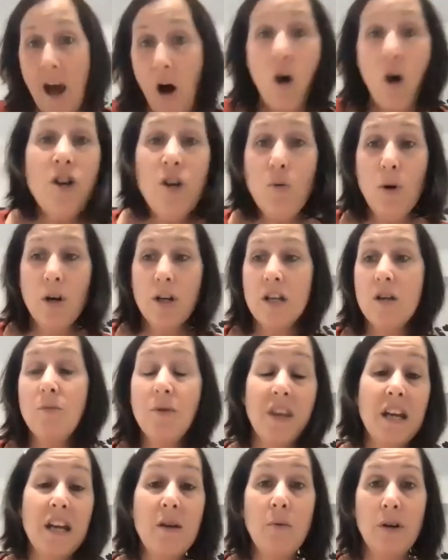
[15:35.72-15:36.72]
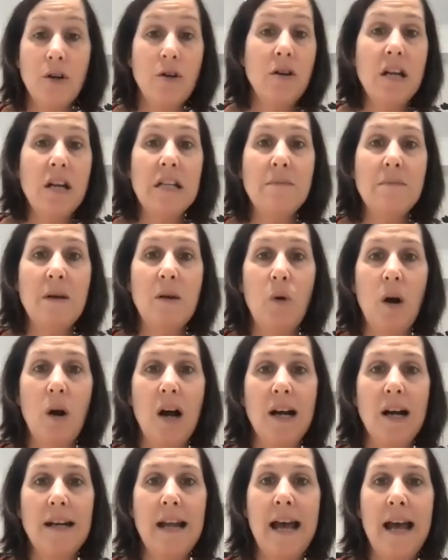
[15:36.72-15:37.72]
Are you working with anyone who needs me
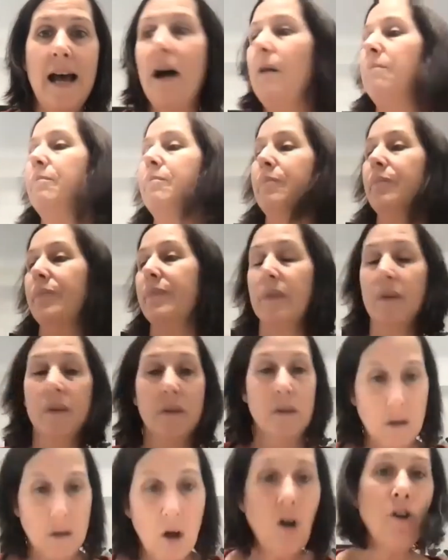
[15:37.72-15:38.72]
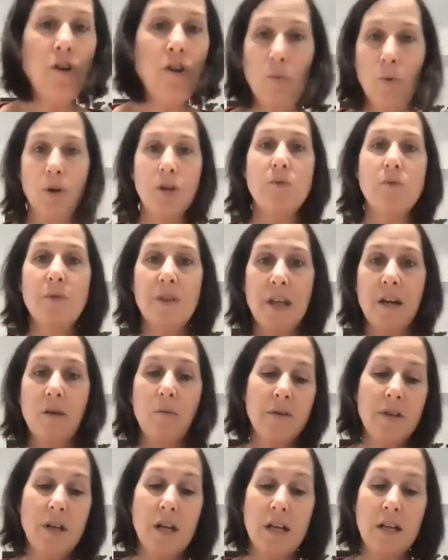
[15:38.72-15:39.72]
right now? Are you working with
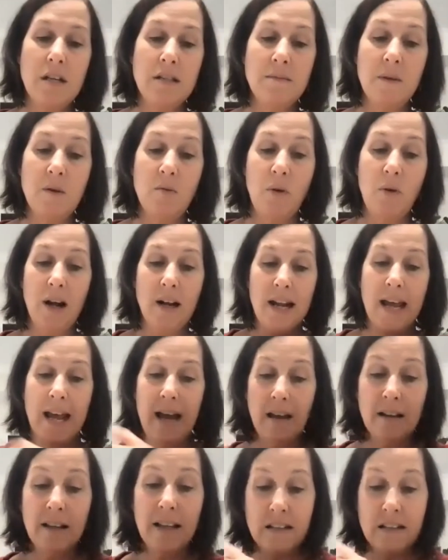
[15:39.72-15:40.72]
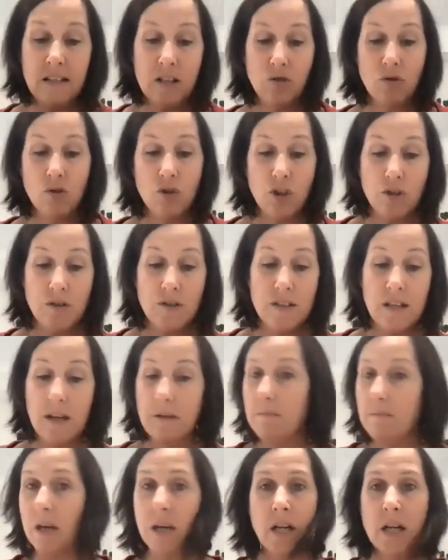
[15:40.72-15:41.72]
anyone that needs me right now? Let's introduce
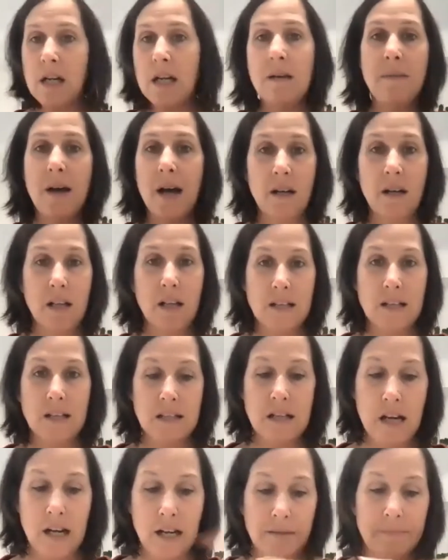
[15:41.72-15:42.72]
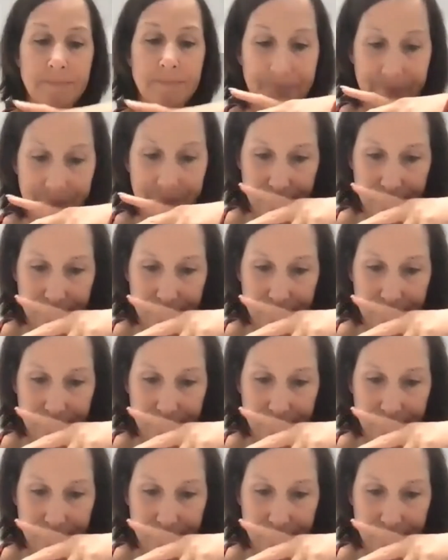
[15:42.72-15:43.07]
them in an email. It's done.